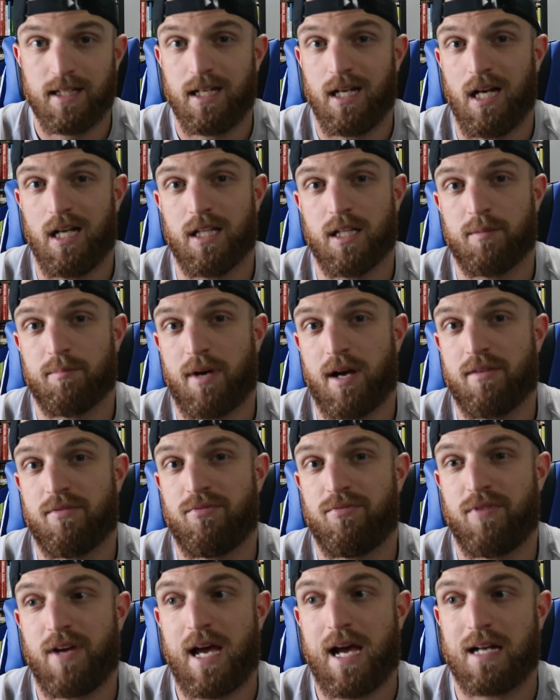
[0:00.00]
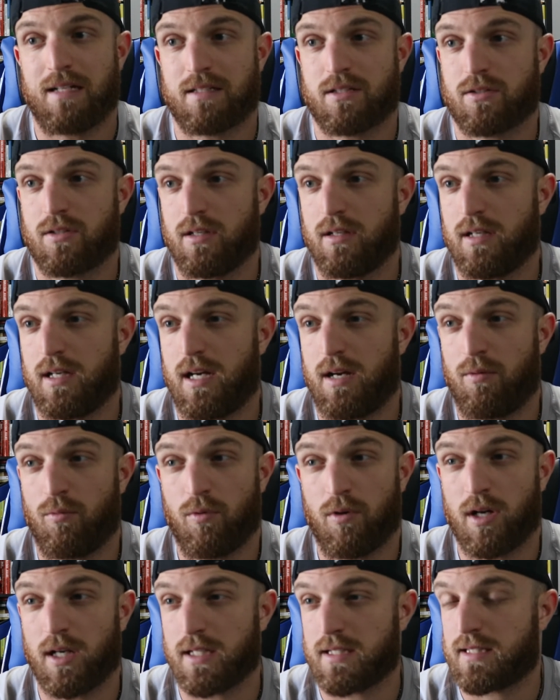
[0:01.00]
And then my fats, I
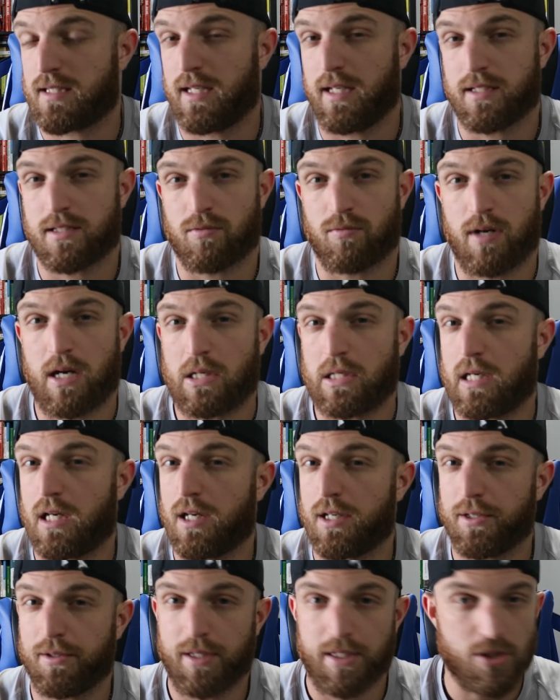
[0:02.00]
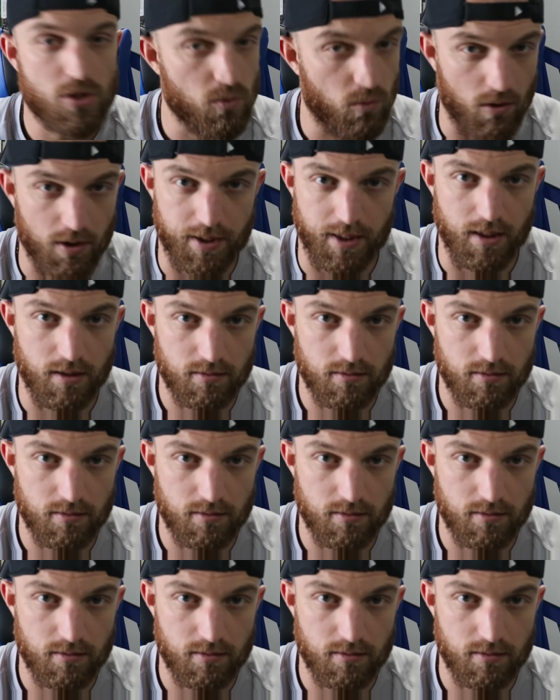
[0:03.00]
want to say it's around 120.